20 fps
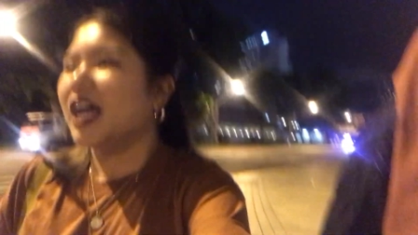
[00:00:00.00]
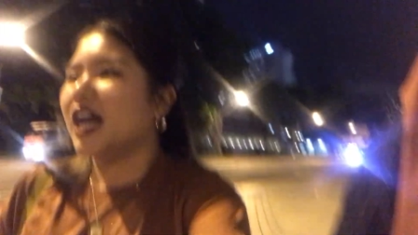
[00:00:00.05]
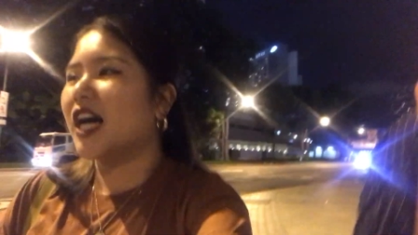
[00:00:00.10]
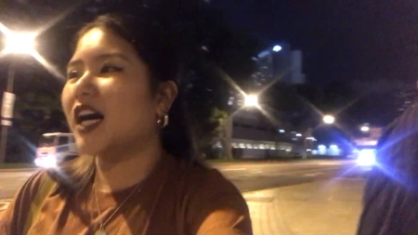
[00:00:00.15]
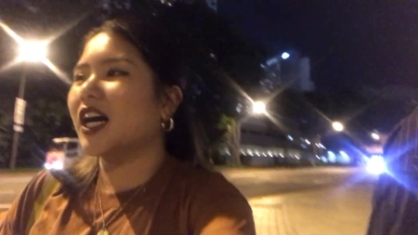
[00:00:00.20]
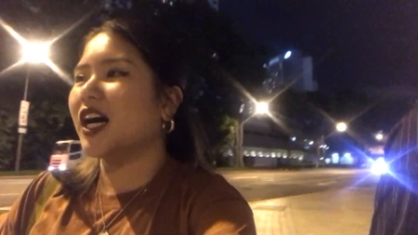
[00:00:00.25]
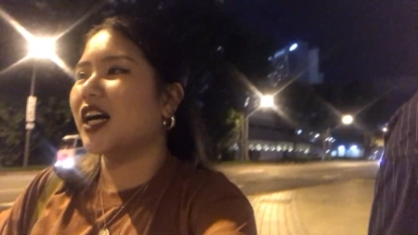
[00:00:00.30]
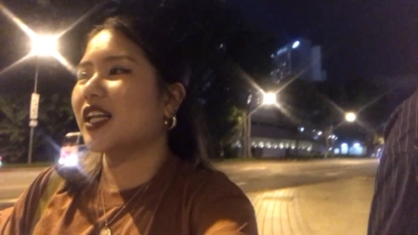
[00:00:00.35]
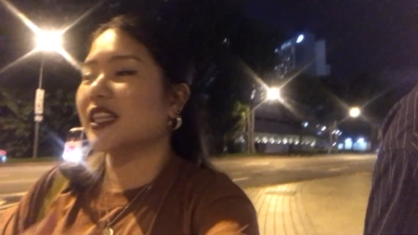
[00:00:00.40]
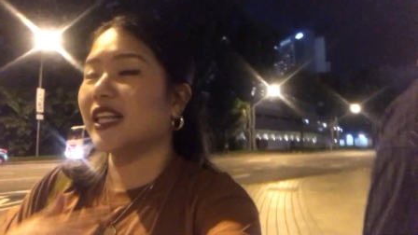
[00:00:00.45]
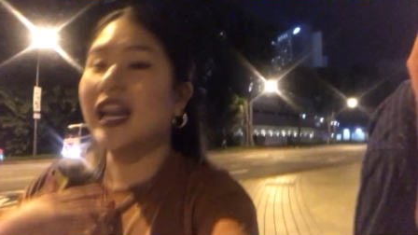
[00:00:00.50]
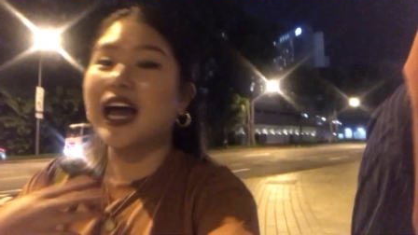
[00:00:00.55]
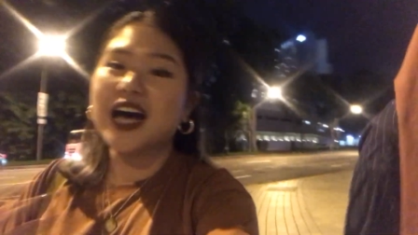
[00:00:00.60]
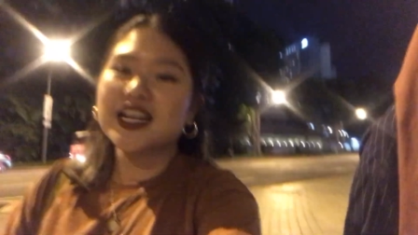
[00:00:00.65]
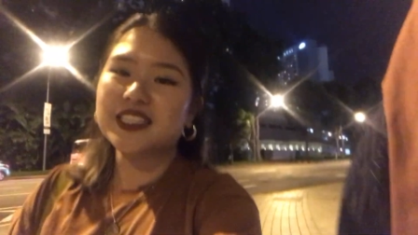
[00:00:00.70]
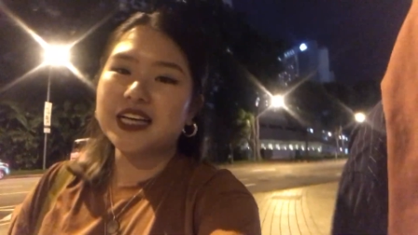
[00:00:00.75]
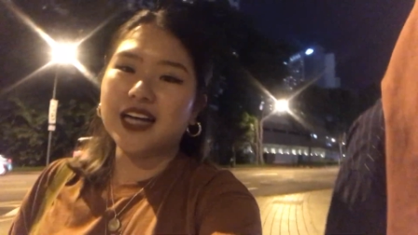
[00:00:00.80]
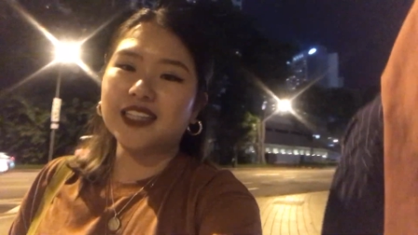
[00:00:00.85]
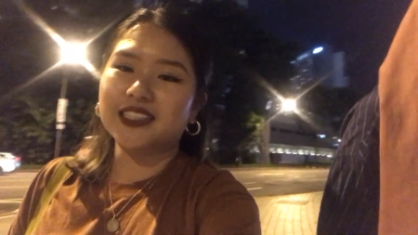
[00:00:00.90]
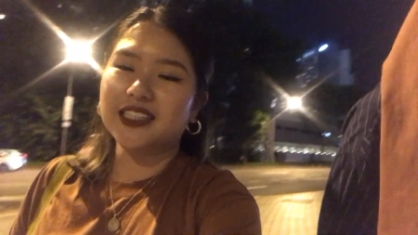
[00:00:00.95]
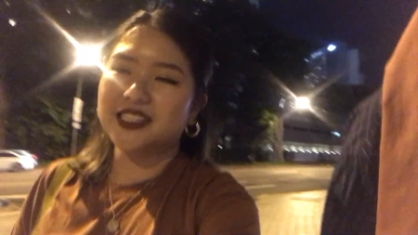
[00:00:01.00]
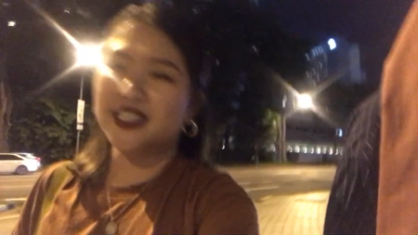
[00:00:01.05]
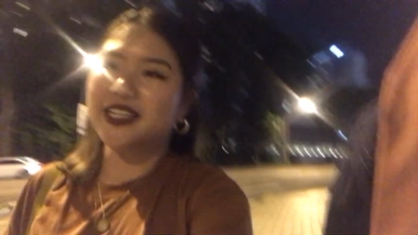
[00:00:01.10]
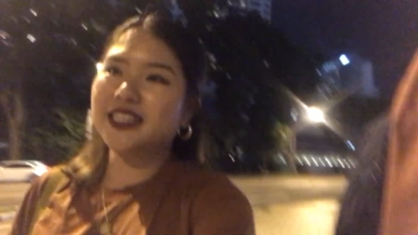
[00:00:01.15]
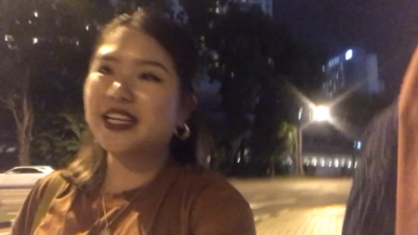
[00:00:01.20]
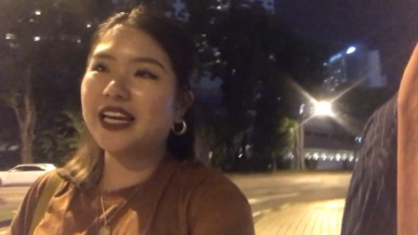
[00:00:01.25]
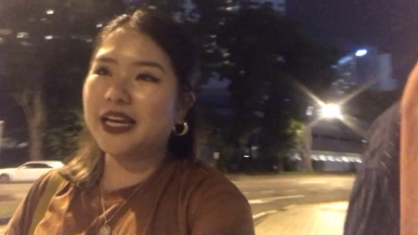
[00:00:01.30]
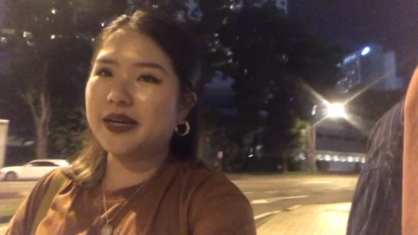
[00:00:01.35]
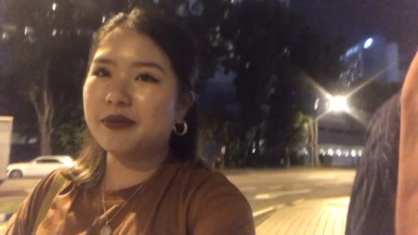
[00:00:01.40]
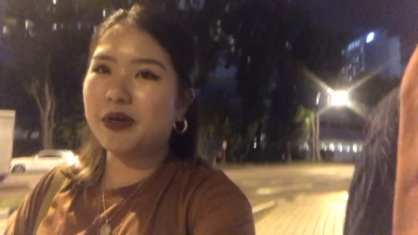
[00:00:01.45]
uh, the Last
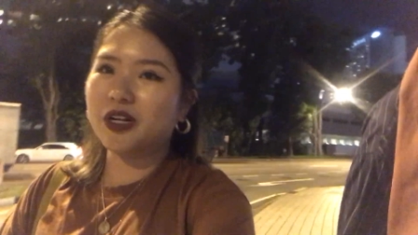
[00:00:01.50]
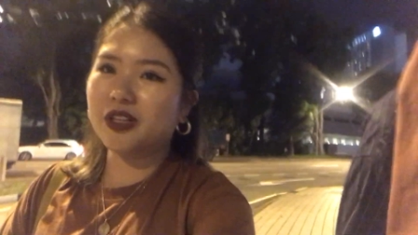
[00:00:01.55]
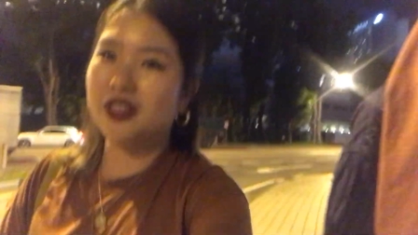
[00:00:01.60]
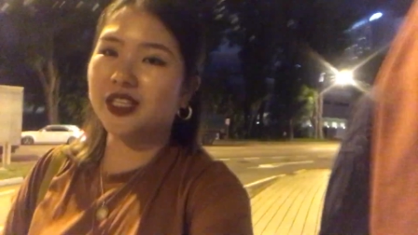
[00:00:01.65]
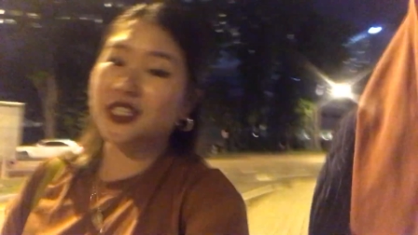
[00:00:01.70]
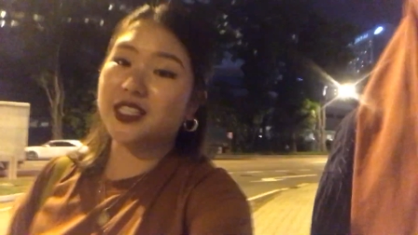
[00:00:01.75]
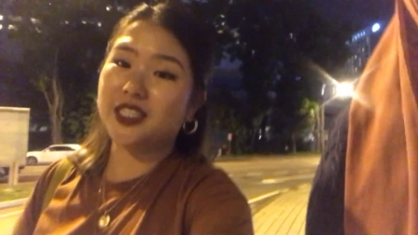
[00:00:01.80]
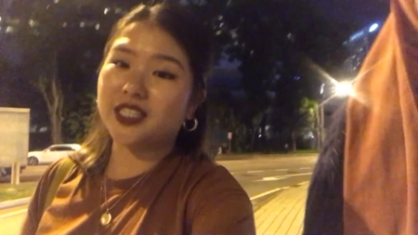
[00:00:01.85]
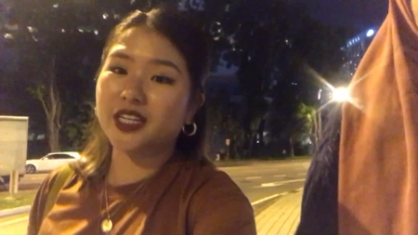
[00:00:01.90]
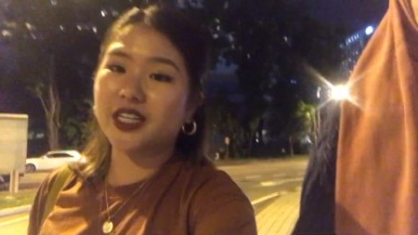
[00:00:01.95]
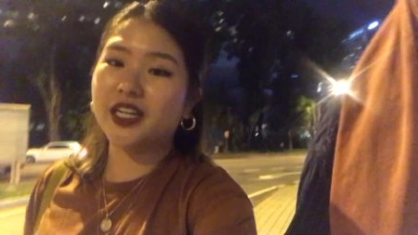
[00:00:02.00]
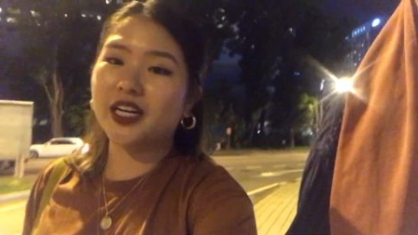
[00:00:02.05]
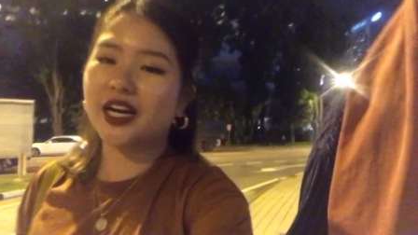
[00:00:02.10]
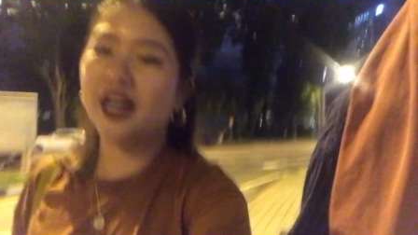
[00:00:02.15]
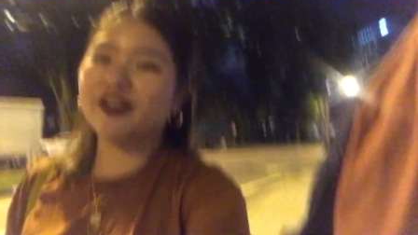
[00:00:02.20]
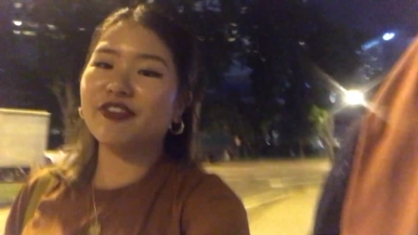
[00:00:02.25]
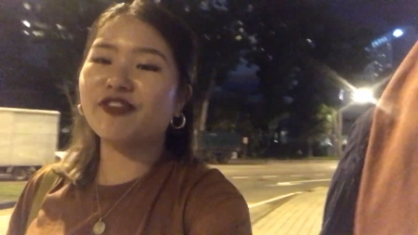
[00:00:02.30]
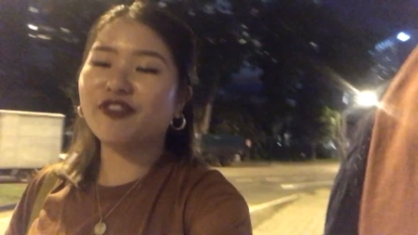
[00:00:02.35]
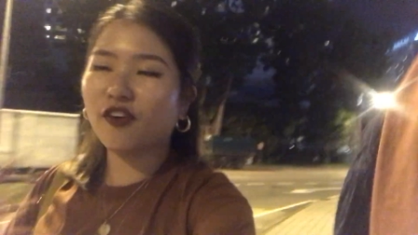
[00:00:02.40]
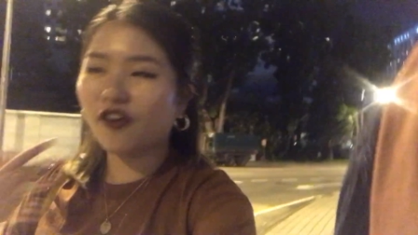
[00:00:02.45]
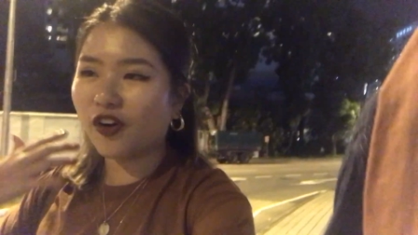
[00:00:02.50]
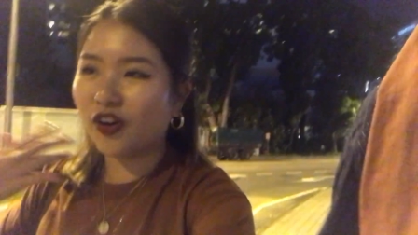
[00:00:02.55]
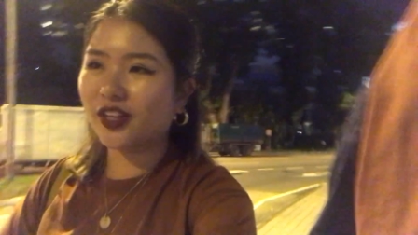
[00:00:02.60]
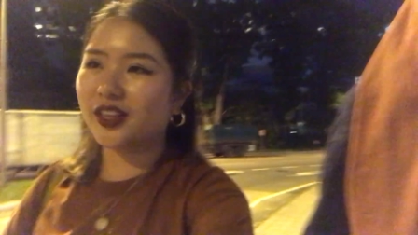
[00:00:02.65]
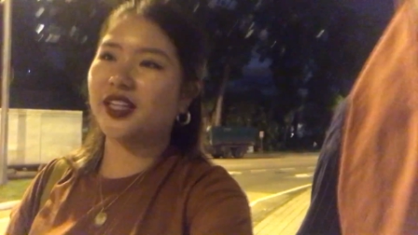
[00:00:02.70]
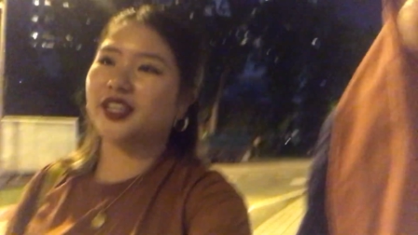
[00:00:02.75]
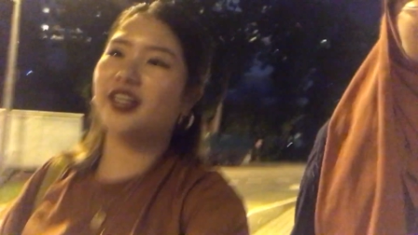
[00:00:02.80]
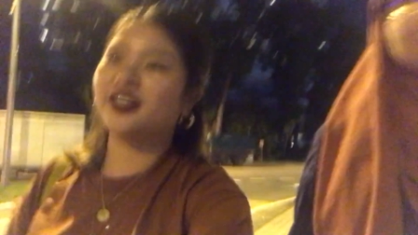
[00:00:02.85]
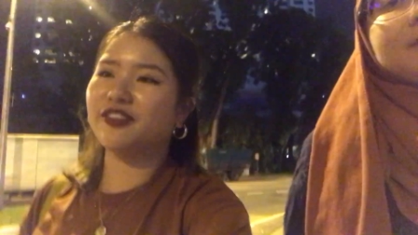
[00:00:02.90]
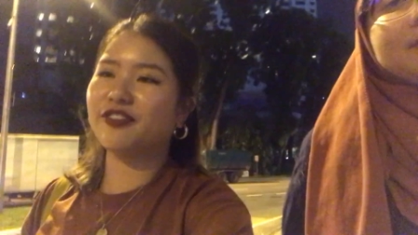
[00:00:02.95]
Artisan came out this year for
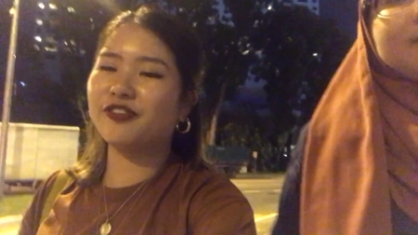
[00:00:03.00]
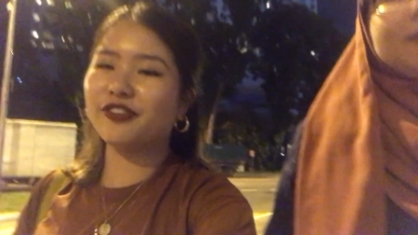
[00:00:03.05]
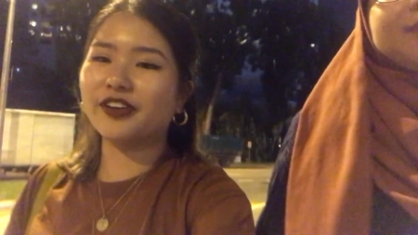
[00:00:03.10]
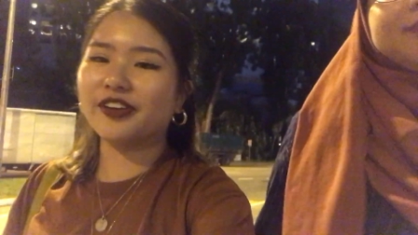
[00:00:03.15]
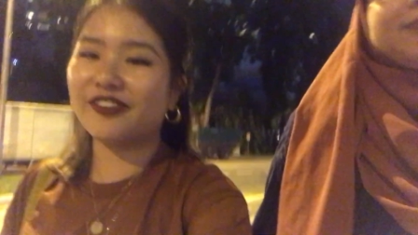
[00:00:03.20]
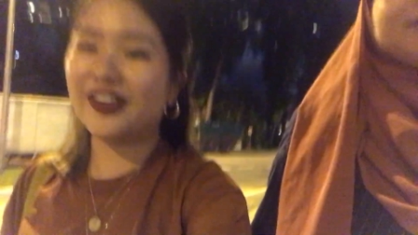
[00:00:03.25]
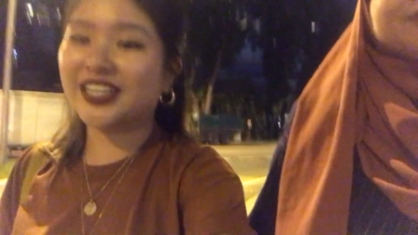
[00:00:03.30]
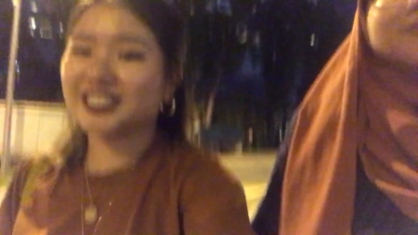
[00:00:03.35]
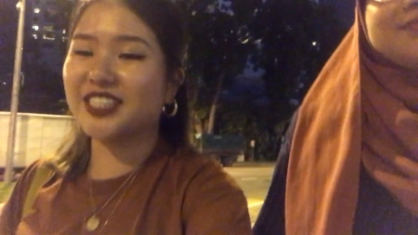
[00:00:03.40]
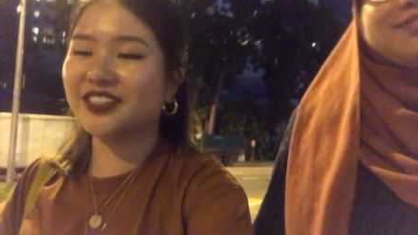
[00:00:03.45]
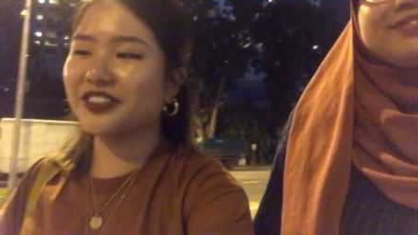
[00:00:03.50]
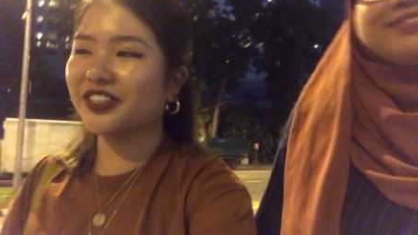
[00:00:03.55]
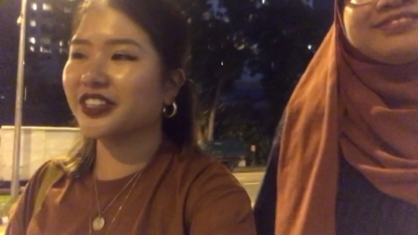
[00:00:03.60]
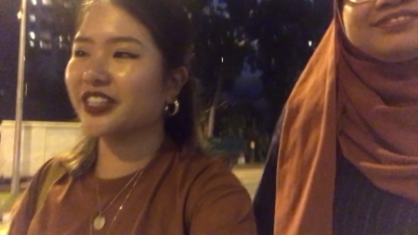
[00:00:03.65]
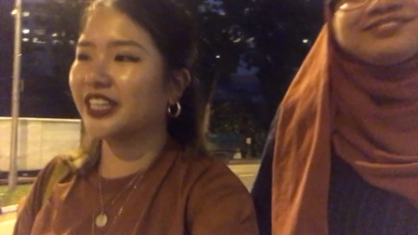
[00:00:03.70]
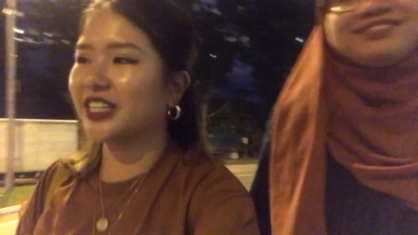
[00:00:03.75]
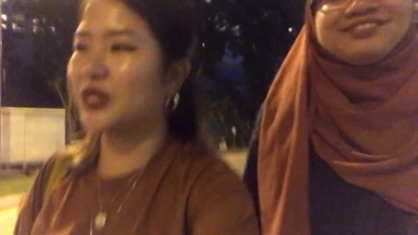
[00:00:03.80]
the festival